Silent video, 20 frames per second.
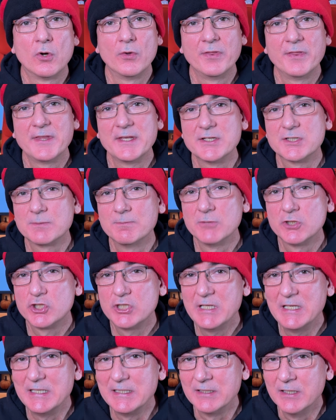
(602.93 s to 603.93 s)
on this
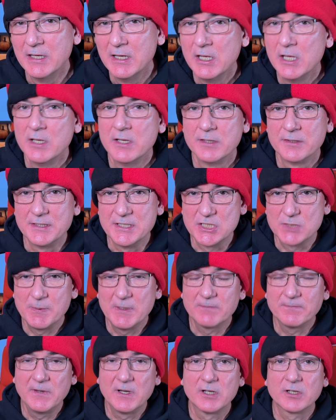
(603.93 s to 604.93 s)
machine. The
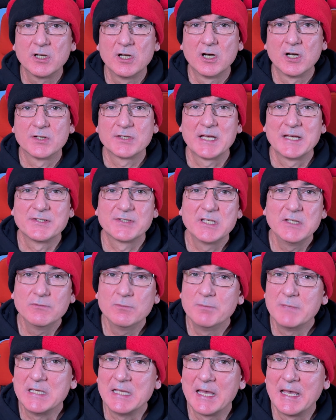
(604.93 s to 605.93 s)
Spitfire card has
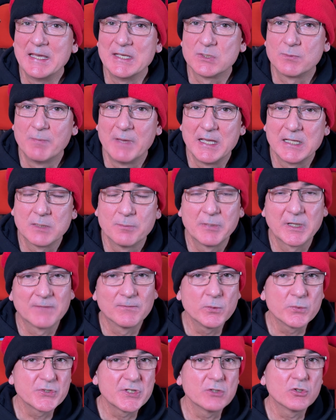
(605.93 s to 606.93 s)
given me 8 meg, but
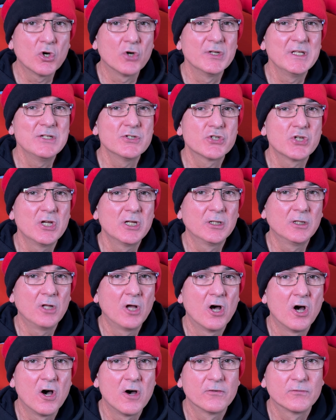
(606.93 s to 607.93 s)
I've also got an internal
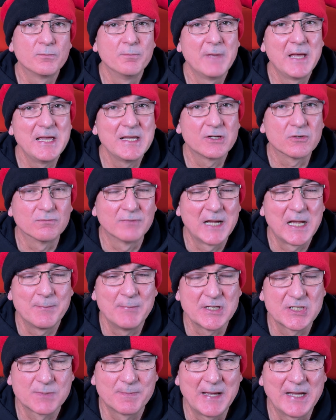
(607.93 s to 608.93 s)
half meg
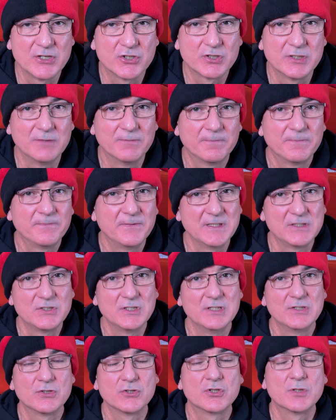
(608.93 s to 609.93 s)
RAM expansion
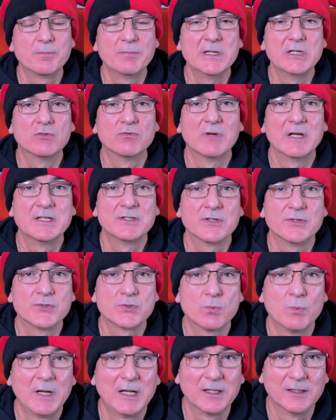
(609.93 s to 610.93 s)
fitted to Big Red
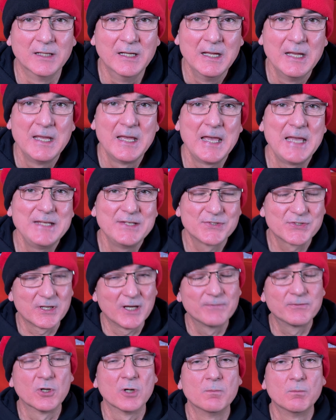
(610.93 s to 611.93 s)
as well. Hence,
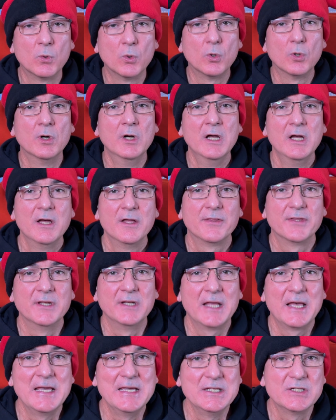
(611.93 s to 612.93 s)
I've got more
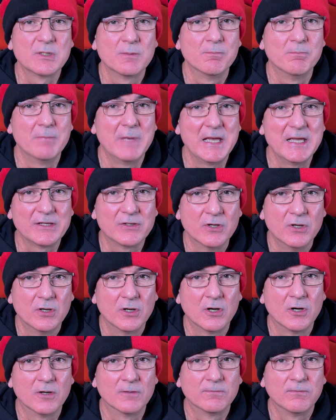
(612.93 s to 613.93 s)
than 8 meg
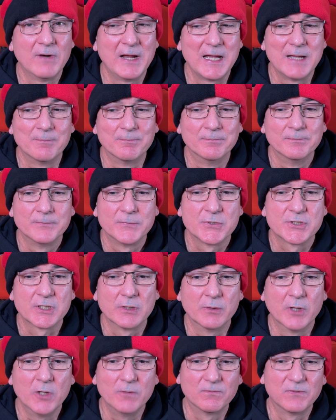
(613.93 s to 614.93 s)
of RAM.
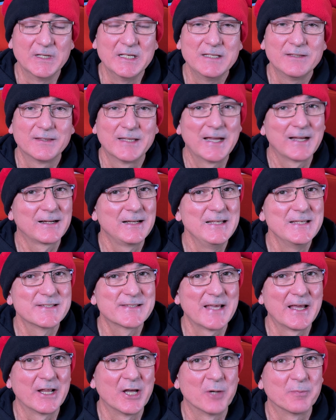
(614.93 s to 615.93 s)
So hopefully that clears
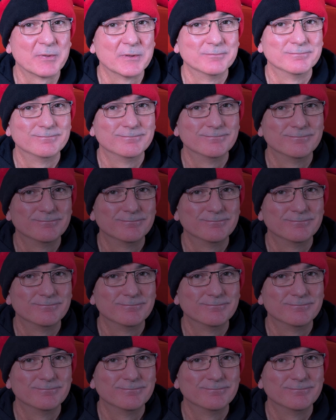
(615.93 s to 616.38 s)
that up.